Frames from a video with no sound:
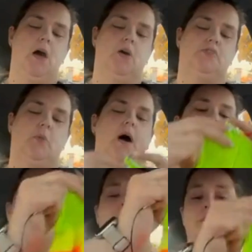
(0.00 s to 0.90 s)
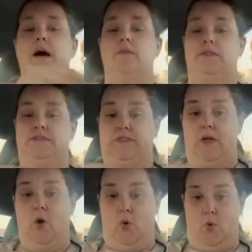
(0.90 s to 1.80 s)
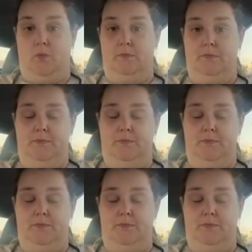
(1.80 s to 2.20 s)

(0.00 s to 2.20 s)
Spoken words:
So I wind up having to stay home.